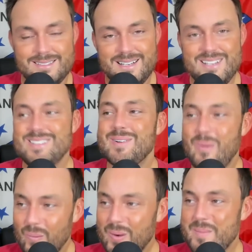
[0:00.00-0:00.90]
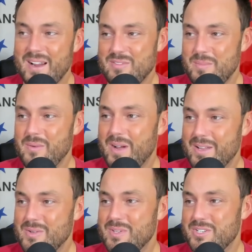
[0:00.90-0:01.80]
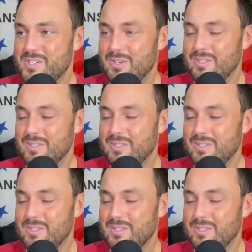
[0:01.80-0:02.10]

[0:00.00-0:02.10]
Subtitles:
He's the quarterback for BYU this year.